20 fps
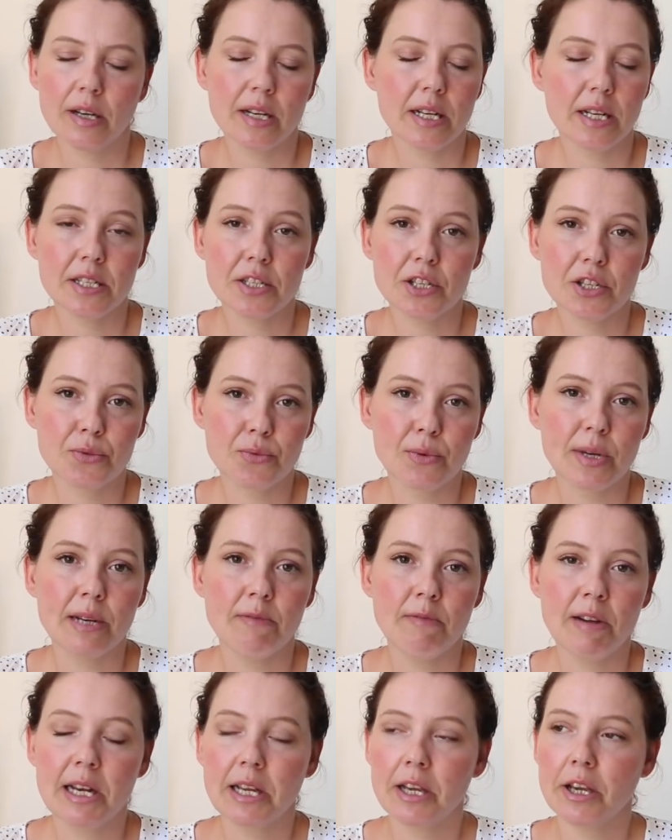It's just really,
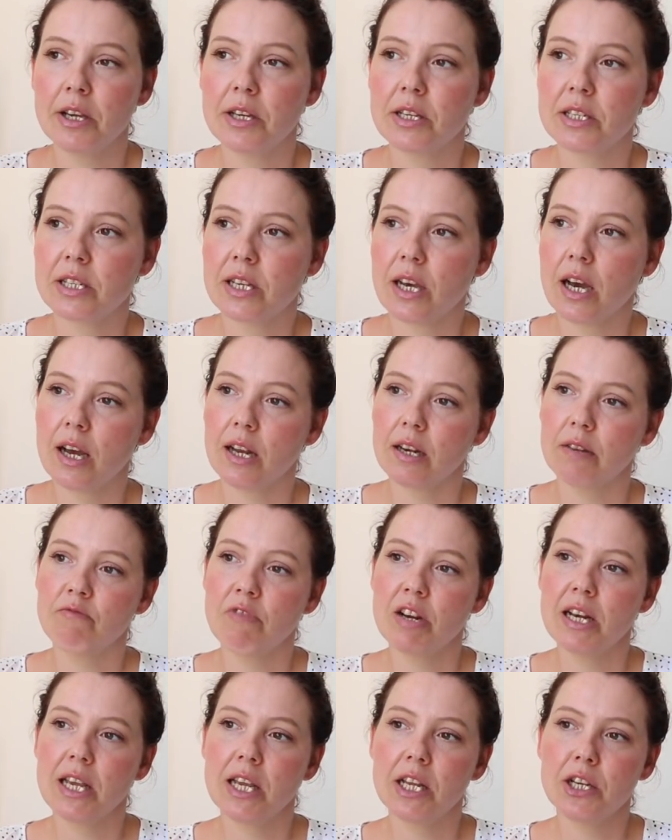really good and
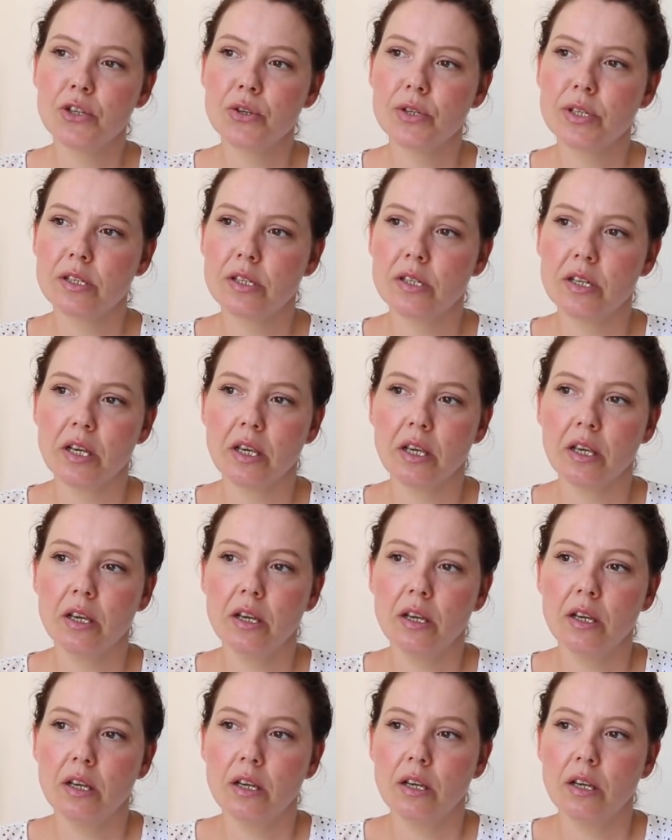really interesting.